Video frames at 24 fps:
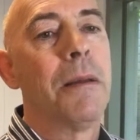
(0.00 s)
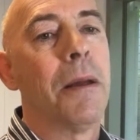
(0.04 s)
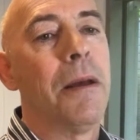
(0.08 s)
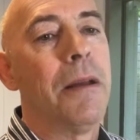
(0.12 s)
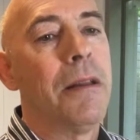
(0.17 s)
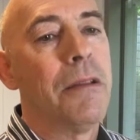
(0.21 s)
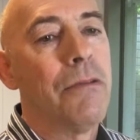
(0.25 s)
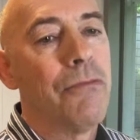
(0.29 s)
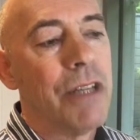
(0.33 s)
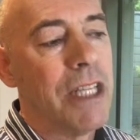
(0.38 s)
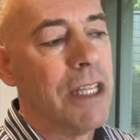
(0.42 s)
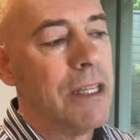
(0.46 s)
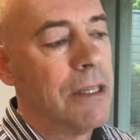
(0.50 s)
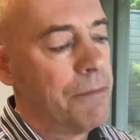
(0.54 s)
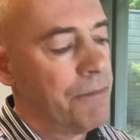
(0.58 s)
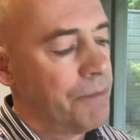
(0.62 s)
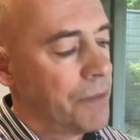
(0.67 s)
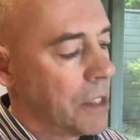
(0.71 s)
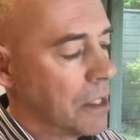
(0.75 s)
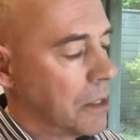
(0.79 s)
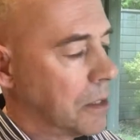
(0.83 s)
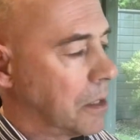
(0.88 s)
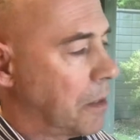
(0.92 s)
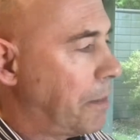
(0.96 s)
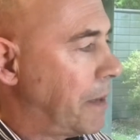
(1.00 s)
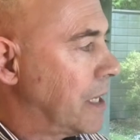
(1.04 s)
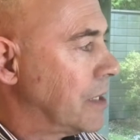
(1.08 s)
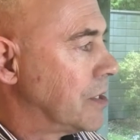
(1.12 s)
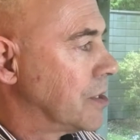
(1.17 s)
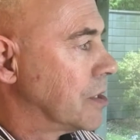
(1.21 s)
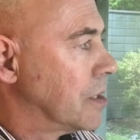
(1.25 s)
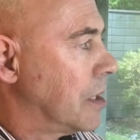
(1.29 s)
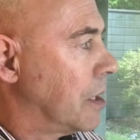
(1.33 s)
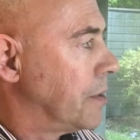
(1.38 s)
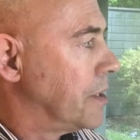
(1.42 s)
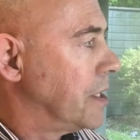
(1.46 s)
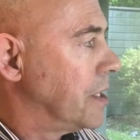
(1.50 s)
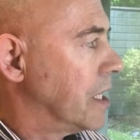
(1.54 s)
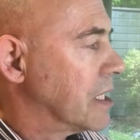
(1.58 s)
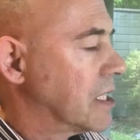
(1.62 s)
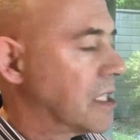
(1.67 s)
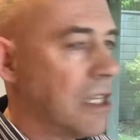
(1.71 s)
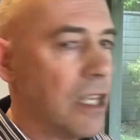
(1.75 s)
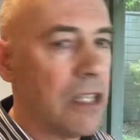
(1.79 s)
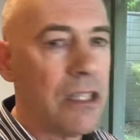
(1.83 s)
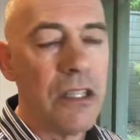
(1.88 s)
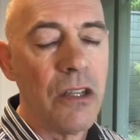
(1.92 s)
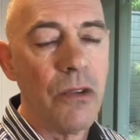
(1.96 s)
And it really depends on the
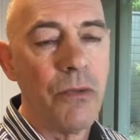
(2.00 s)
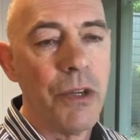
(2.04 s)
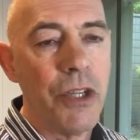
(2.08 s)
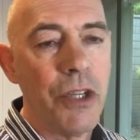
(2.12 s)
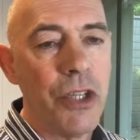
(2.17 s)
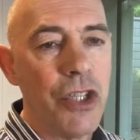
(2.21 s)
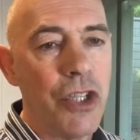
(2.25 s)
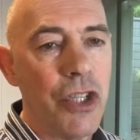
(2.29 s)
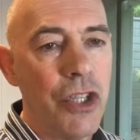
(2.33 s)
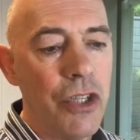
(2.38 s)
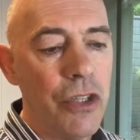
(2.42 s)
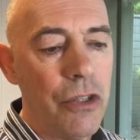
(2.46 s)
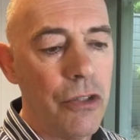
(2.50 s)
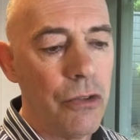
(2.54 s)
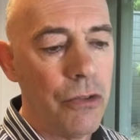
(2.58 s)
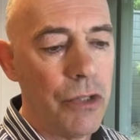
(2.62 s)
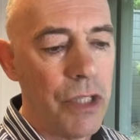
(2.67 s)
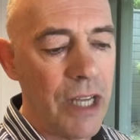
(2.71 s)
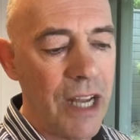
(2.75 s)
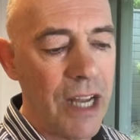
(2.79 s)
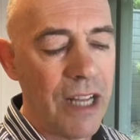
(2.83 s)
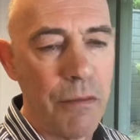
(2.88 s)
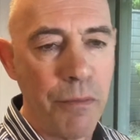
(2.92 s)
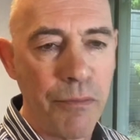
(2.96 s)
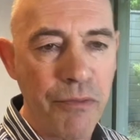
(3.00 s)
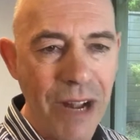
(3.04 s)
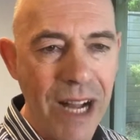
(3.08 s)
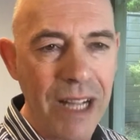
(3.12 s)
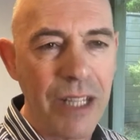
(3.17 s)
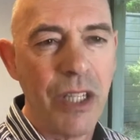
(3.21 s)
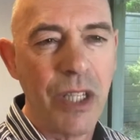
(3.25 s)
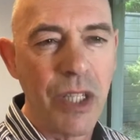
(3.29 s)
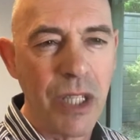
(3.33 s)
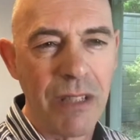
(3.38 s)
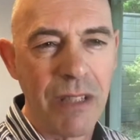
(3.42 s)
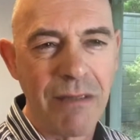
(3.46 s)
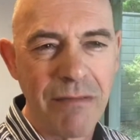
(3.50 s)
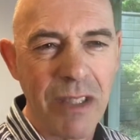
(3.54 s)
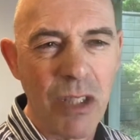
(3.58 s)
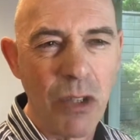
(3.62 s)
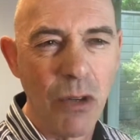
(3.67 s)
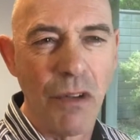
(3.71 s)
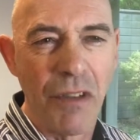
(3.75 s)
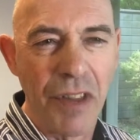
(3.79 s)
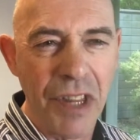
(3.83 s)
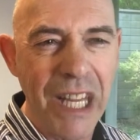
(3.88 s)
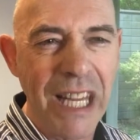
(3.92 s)
extent to which you know you kind of practice and sort of